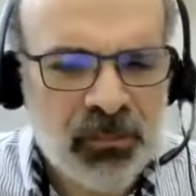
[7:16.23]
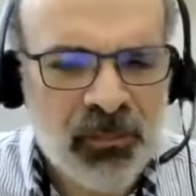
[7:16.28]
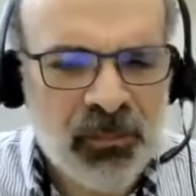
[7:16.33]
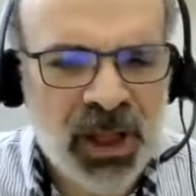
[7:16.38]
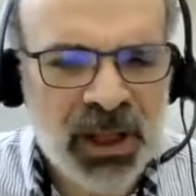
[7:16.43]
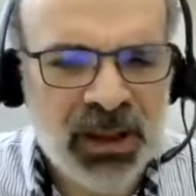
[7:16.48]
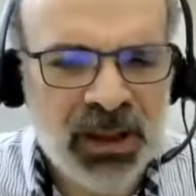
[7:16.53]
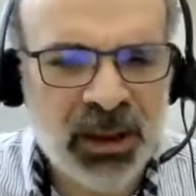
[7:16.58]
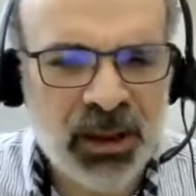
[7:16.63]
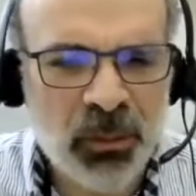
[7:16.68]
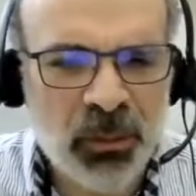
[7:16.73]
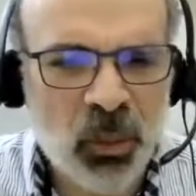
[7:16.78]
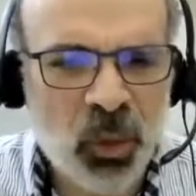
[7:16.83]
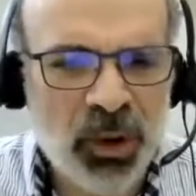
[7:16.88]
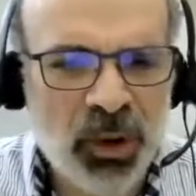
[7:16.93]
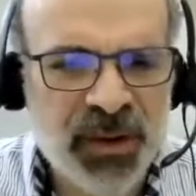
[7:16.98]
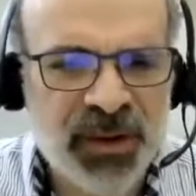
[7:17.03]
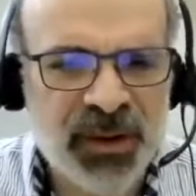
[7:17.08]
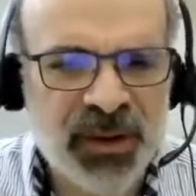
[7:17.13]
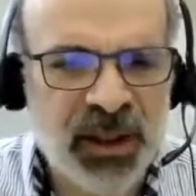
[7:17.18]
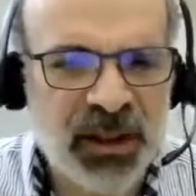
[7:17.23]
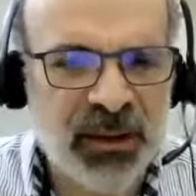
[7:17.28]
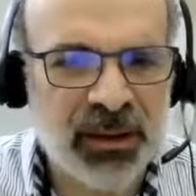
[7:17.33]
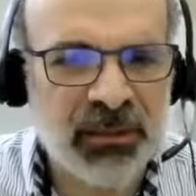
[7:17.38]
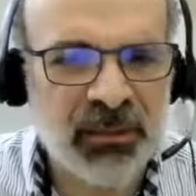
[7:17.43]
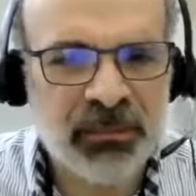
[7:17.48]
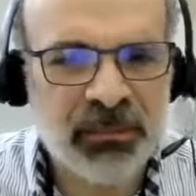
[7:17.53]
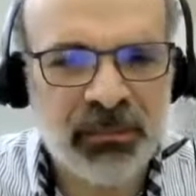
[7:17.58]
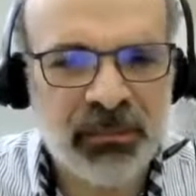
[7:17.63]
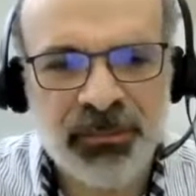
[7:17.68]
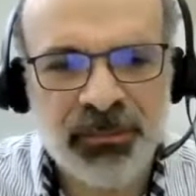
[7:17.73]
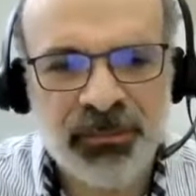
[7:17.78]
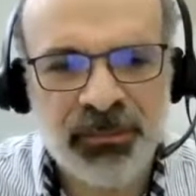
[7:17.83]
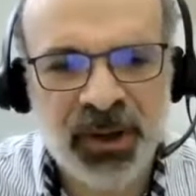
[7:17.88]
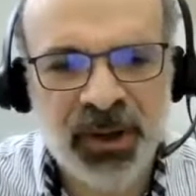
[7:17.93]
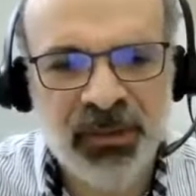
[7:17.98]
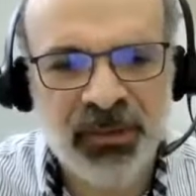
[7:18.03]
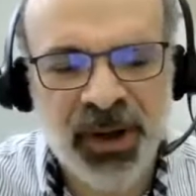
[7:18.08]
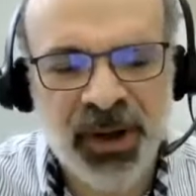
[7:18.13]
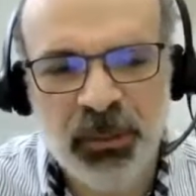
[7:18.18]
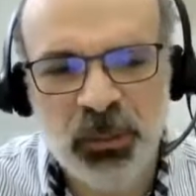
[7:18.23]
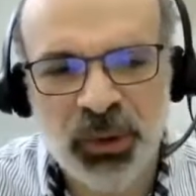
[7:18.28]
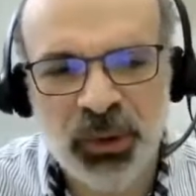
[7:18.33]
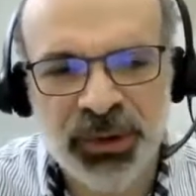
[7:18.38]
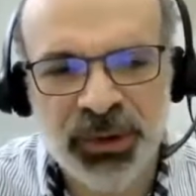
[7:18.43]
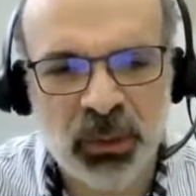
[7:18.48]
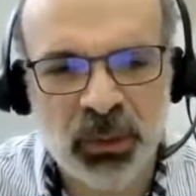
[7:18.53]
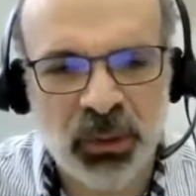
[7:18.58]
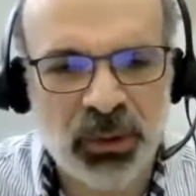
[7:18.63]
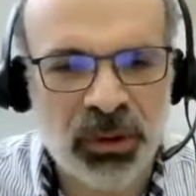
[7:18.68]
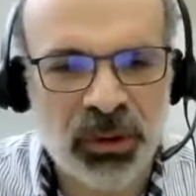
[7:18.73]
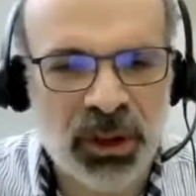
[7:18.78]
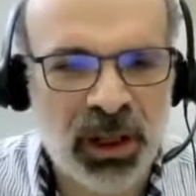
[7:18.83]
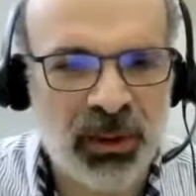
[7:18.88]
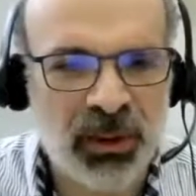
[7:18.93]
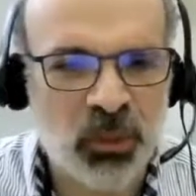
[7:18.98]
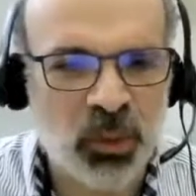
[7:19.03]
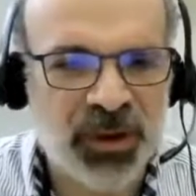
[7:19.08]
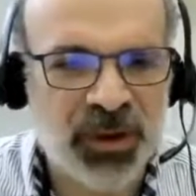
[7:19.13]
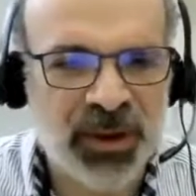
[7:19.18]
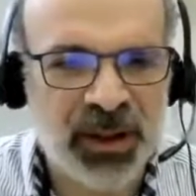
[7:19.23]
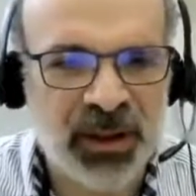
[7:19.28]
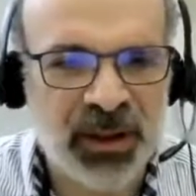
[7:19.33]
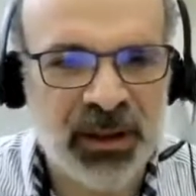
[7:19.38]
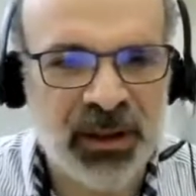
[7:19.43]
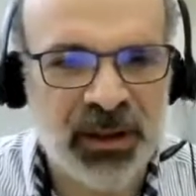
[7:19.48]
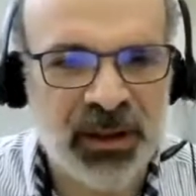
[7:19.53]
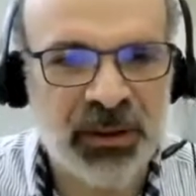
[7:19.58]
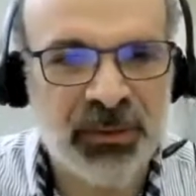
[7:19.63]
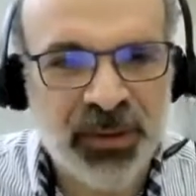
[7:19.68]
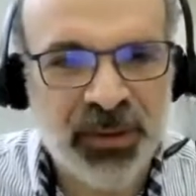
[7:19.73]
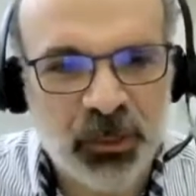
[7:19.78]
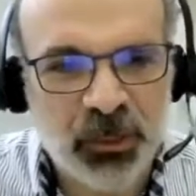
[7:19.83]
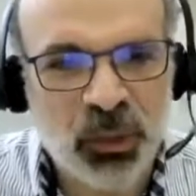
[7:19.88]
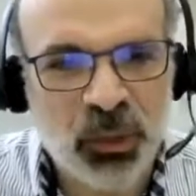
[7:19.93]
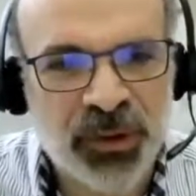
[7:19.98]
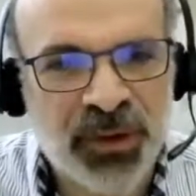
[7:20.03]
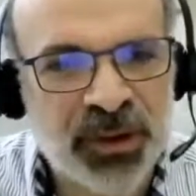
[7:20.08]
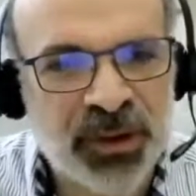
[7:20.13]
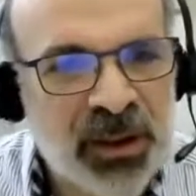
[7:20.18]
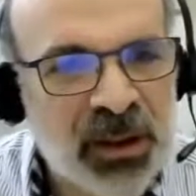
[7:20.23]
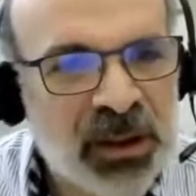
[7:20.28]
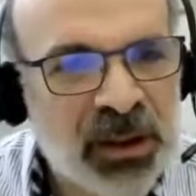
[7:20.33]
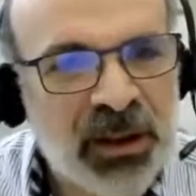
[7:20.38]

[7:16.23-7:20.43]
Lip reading: there was a famous, or I would say infamous,